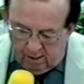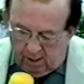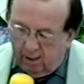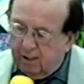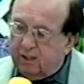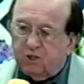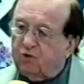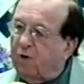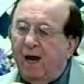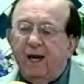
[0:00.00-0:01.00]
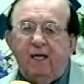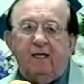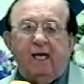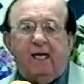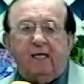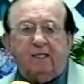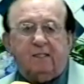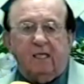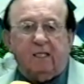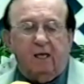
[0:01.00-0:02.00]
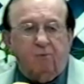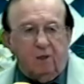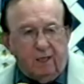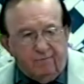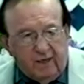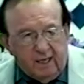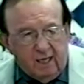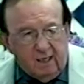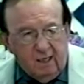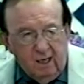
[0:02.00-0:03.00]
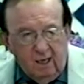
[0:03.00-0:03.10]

in these trying days that they were living in.